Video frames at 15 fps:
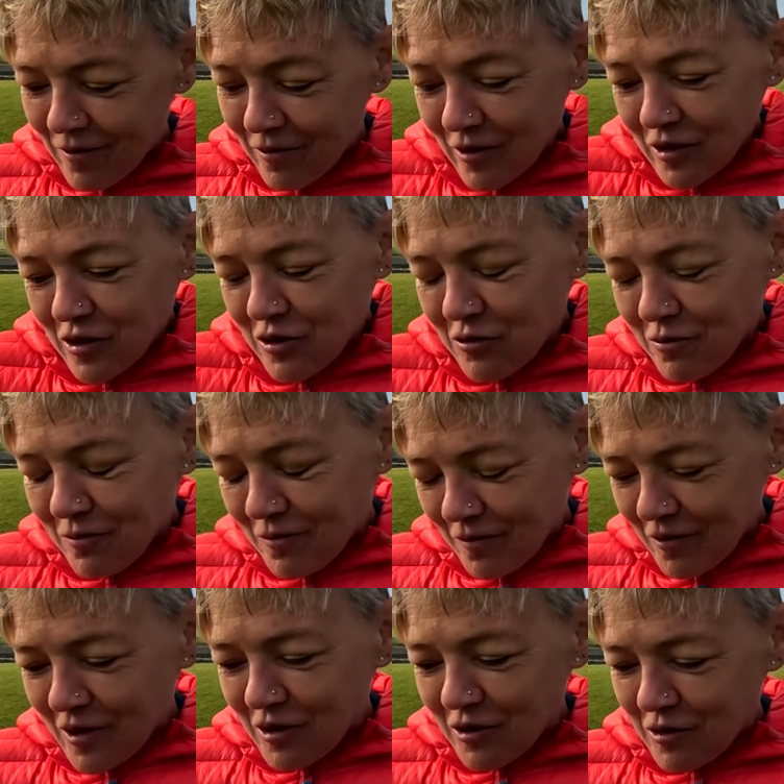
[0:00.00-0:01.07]
which has
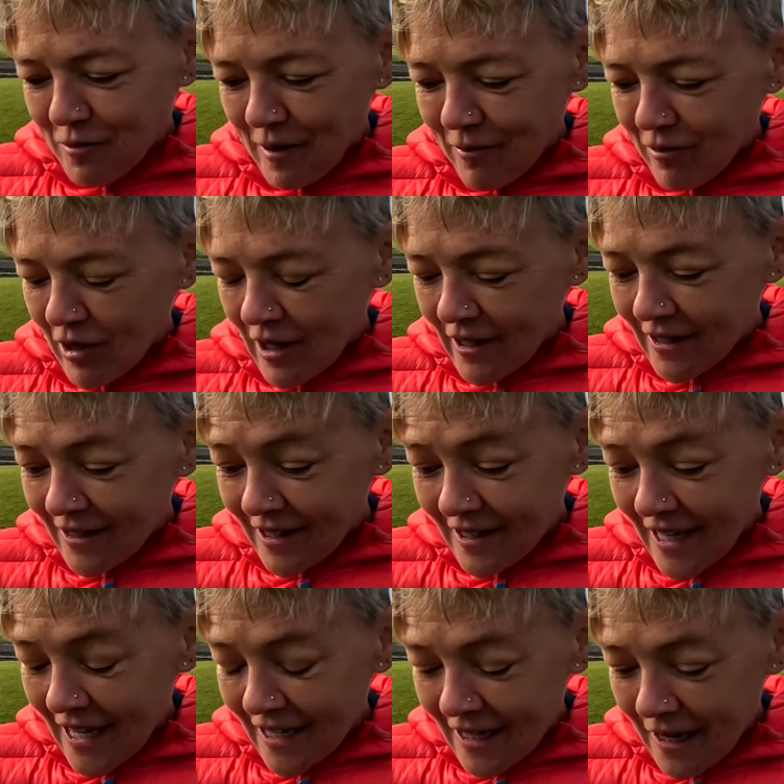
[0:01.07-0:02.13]
been brilliant. And
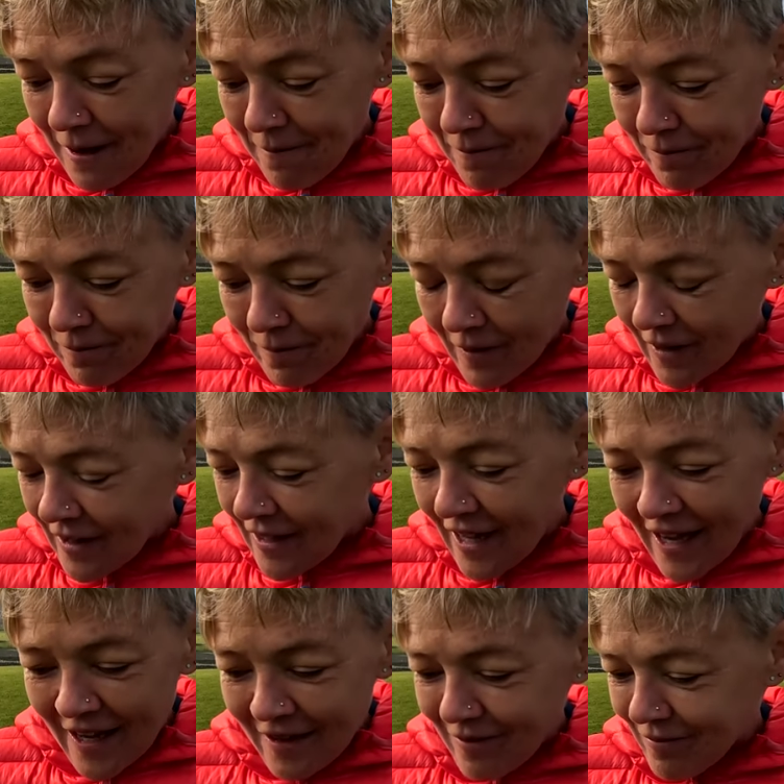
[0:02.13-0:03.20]
then,
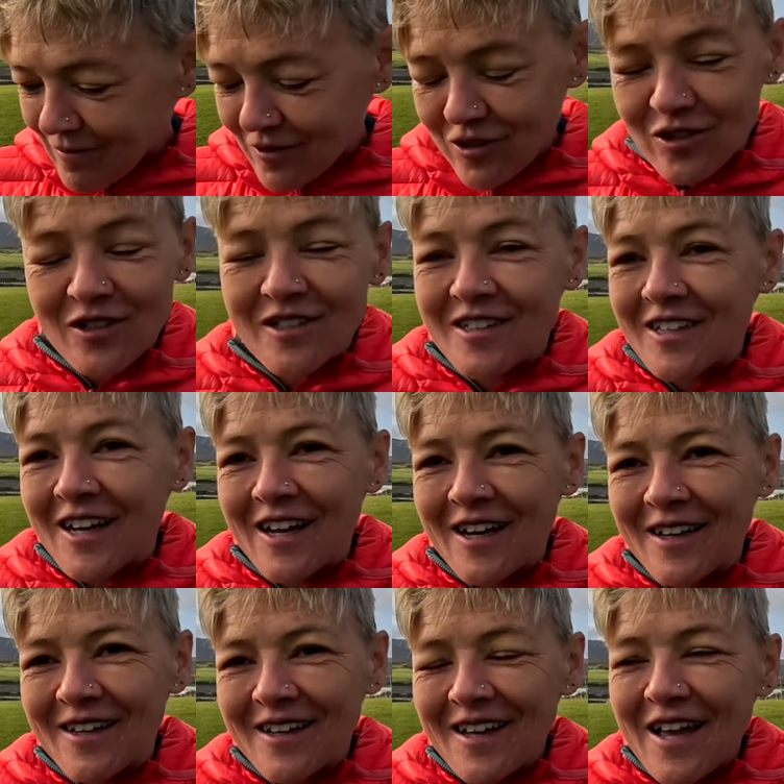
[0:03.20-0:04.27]

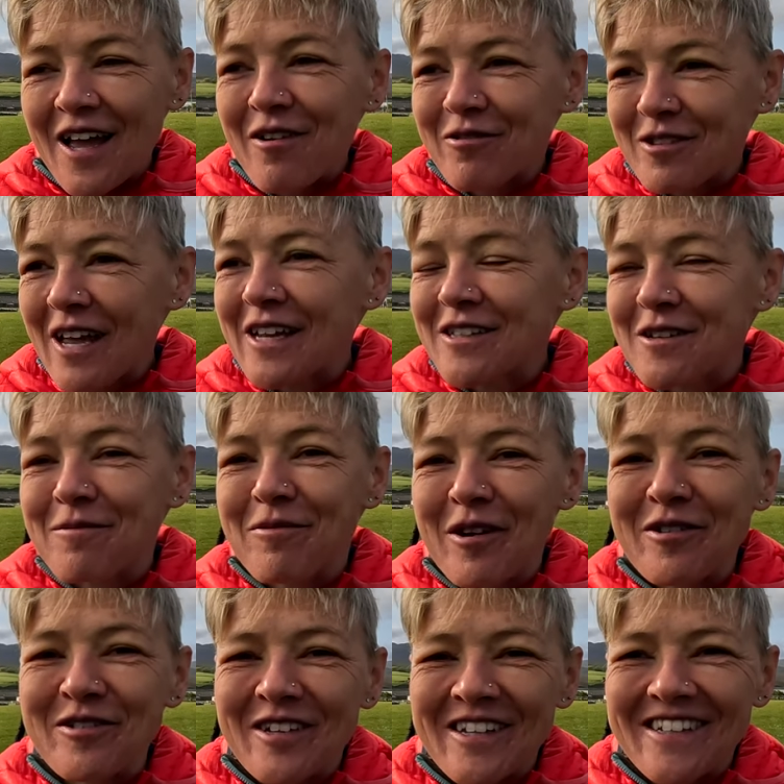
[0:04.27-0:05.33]
it will take some
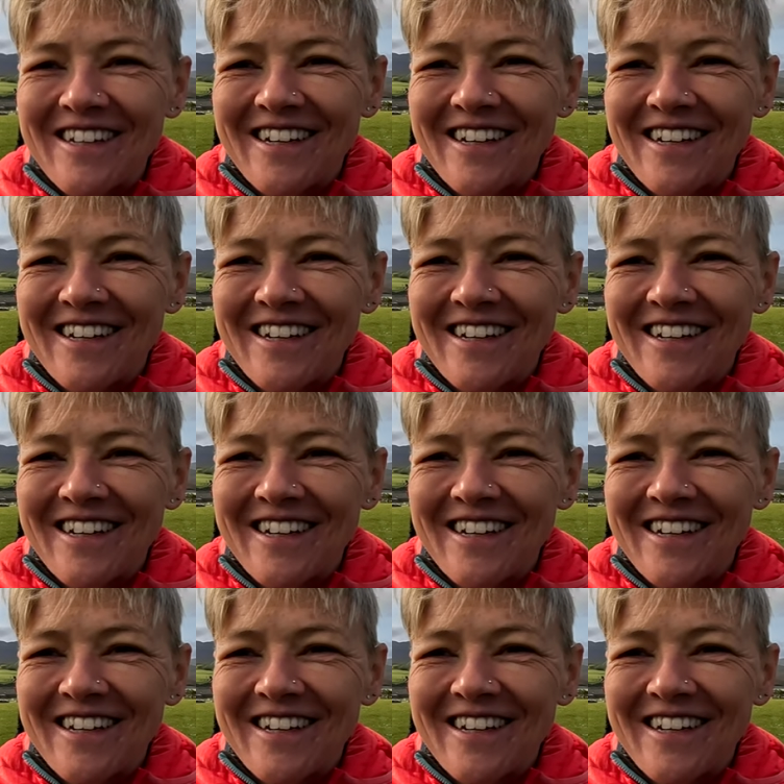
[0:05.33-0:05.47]
process.